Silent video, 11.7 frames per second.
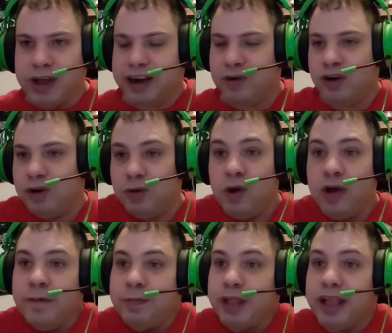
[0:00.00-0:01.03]
I don't know
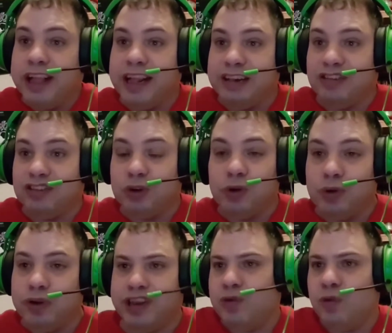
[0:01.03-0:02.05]
against
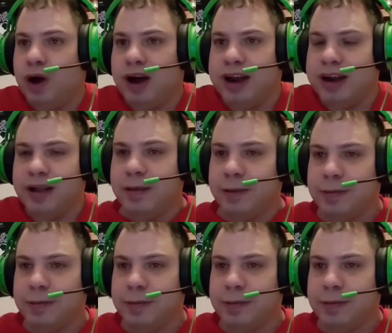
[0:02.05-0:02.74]
who he won.